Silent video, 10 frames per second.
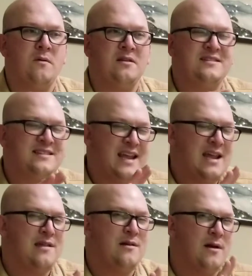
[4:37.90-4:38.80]

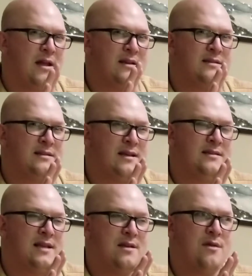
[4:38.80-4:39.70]
say
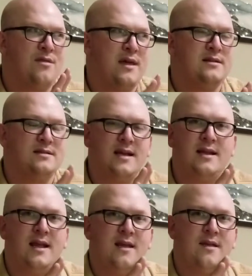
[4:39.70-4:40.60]
the things
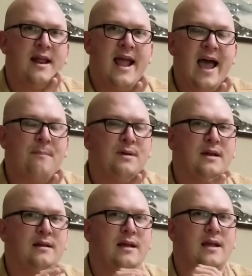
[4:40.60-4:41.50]
that happened